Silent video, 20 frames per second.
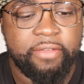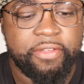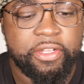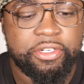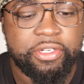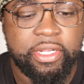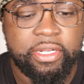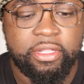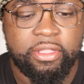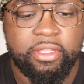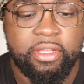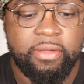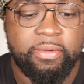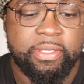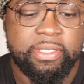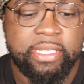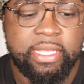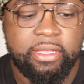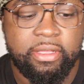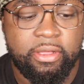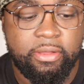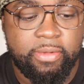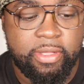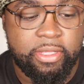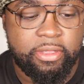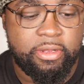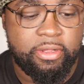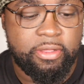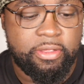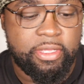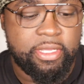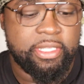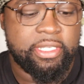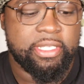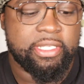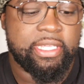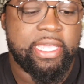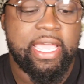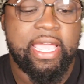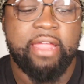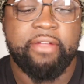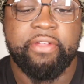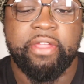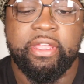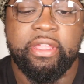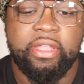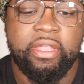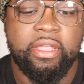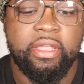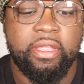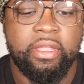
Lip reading: train of thought was like, oh, well, you could just carry